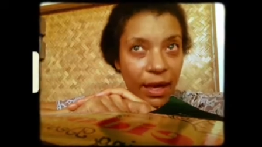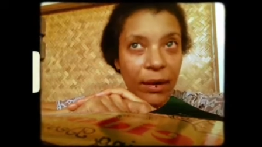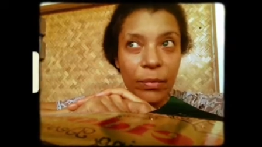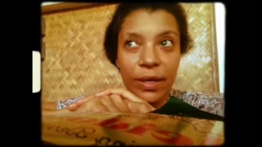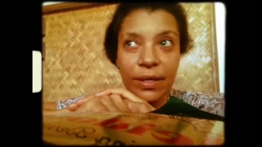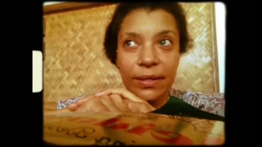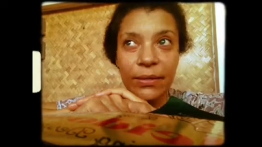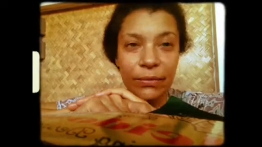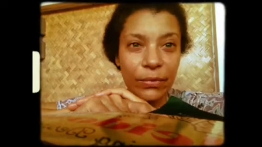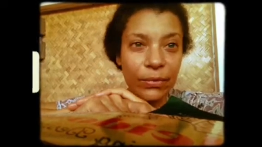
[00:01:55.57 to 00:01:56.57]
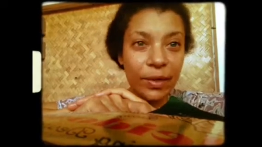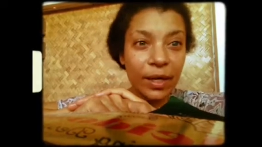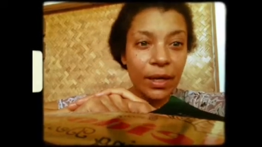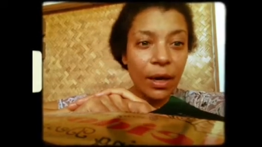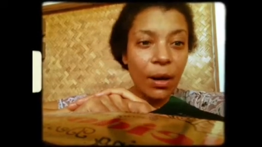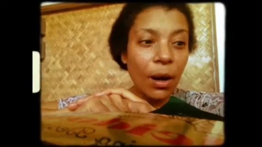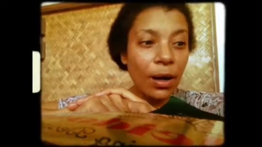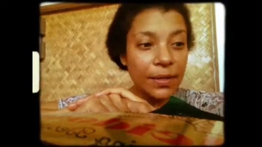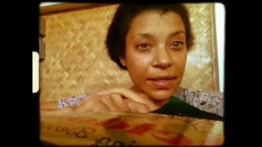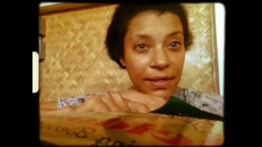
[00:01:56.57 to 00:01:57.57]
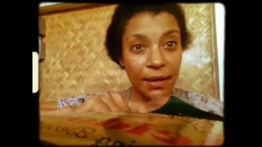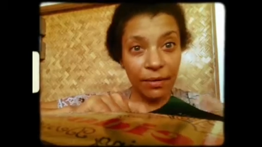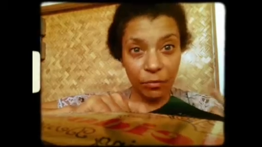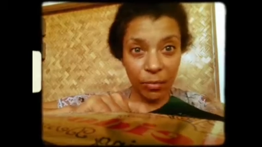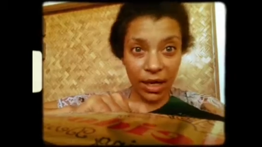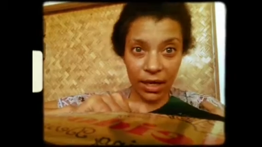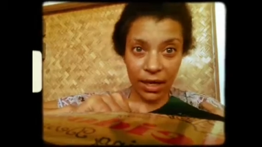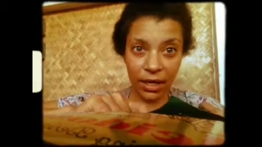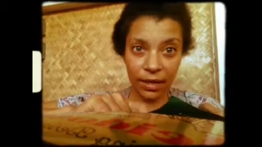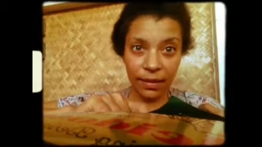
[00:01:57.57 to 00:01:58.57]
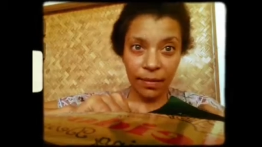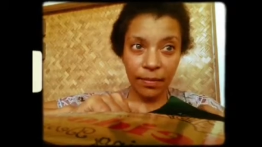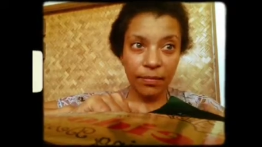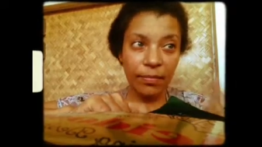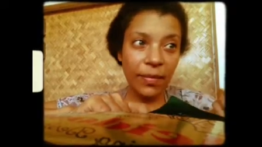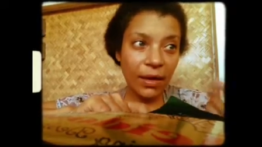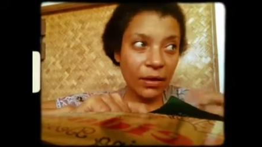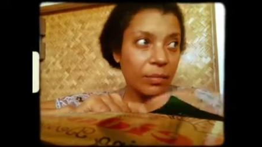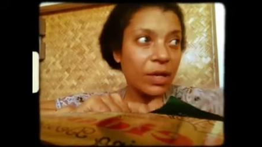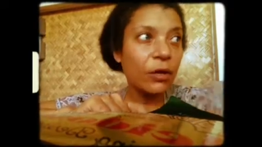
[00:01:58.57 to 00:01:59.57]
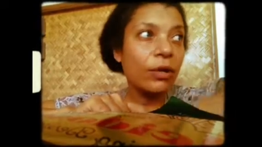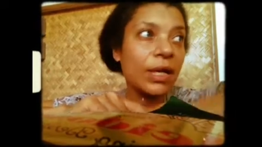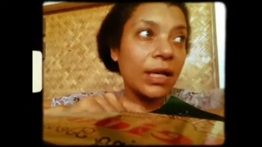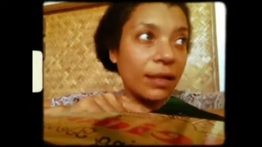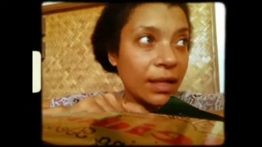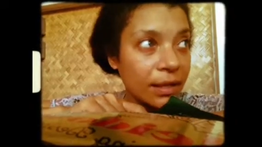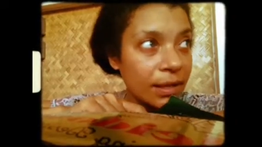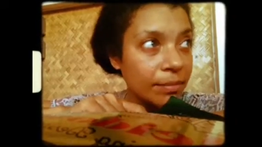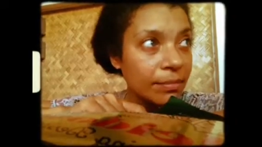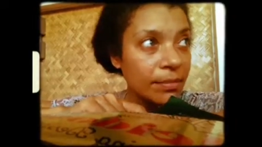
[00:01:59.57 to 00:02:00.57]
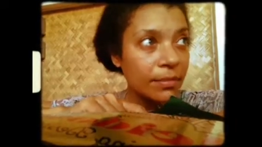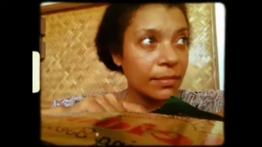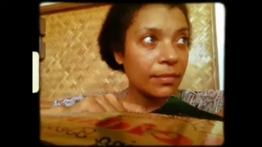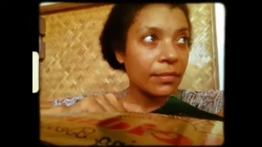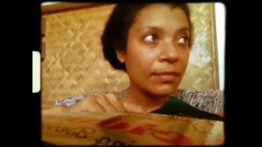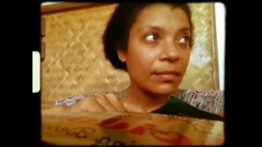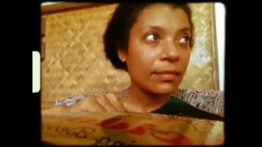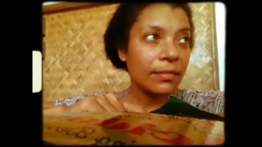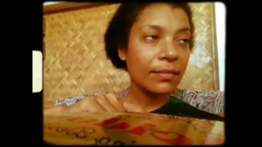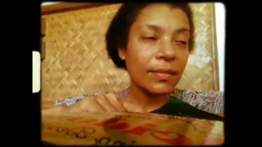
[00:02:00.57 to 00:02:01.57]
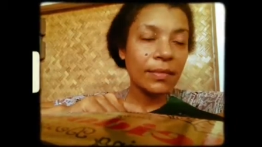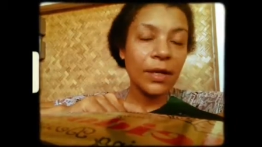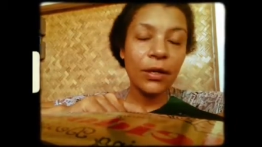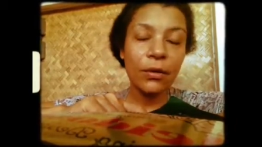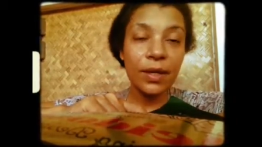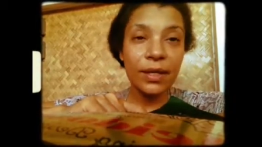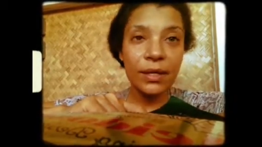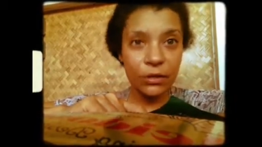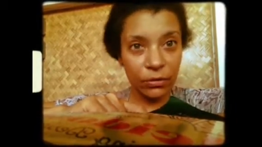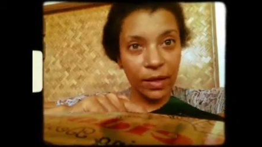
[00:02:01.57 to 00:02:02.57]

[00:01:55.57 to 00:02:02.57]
And what is the root cause inside of me that could be creating this? you know, because I do